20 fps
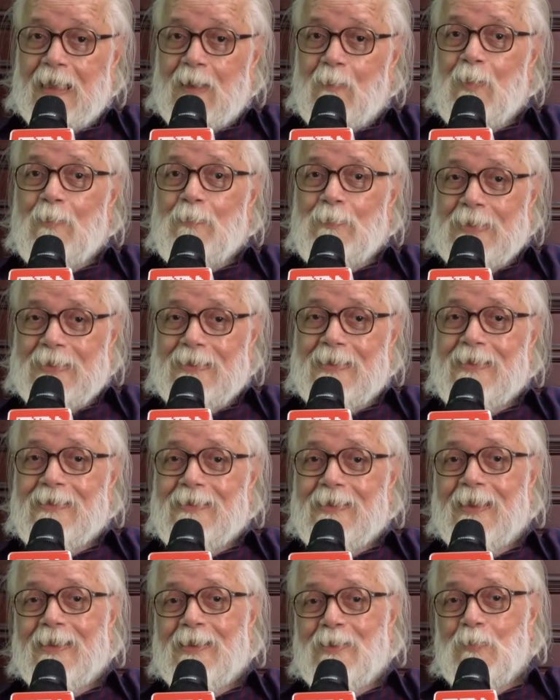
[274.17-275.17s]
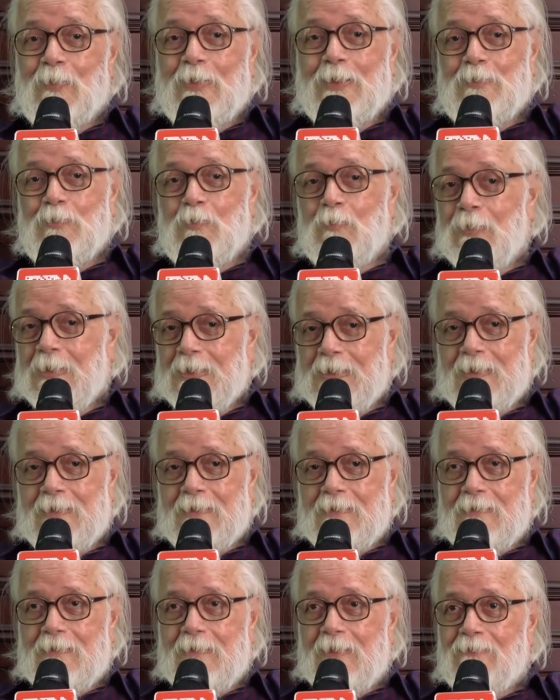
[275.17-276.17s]
Our present share is only
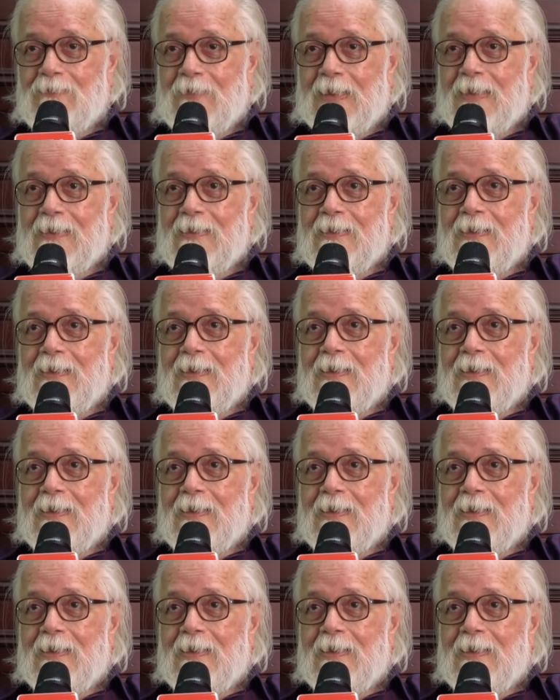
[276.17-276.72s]
2% of that.